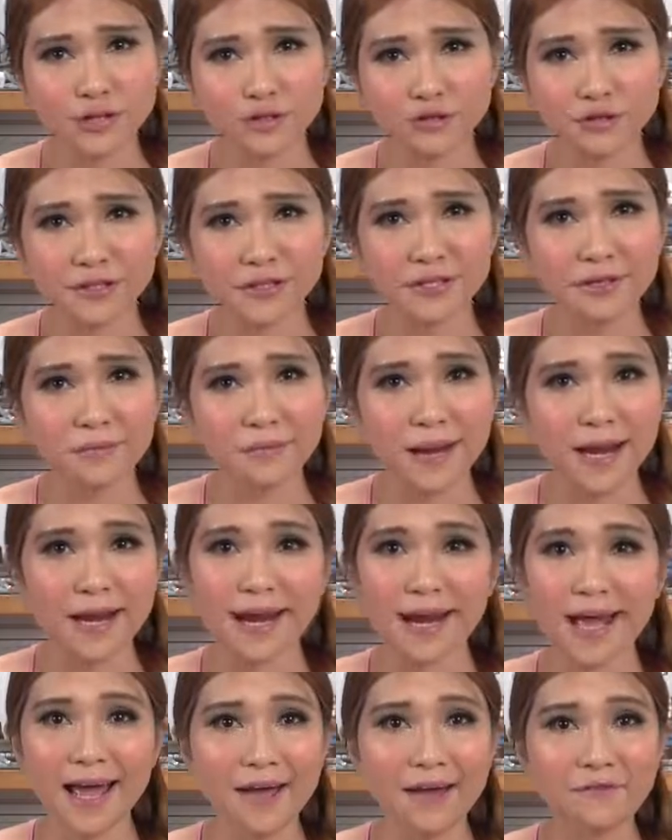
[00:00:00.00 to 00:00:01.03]
engineer might
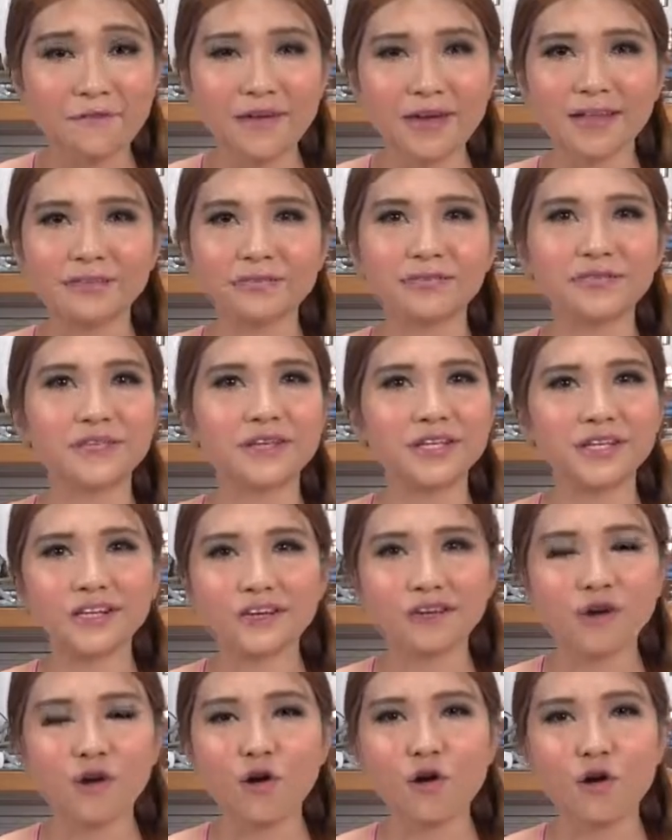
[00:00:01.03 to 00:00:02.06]
laugh and
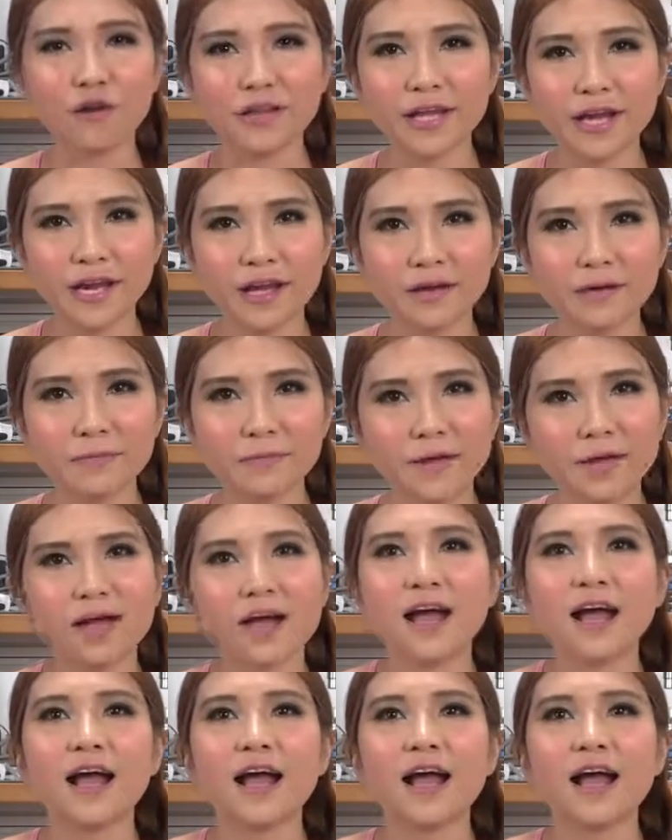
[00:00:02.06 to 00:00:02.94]
tear all that up,